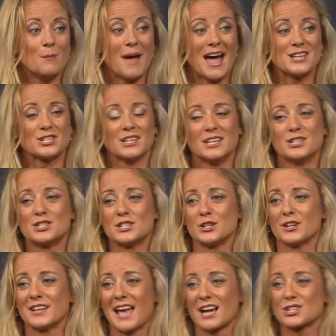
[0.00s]
Imagine
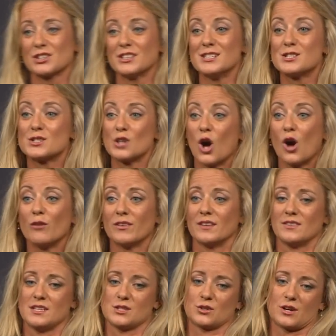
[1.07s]
engineering actually
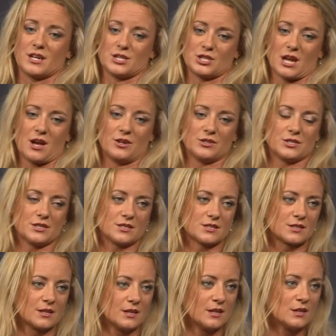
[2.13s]
solving these grand
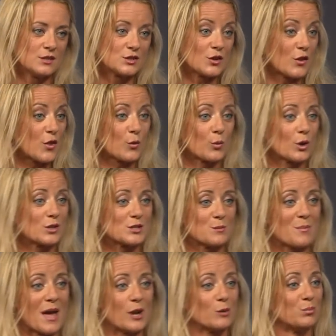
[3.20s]
challenges so that the world's a
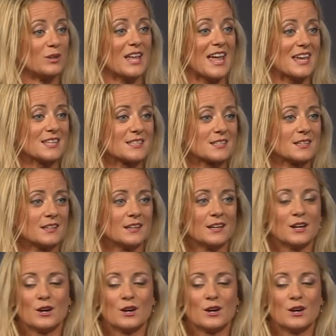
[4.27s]
better place,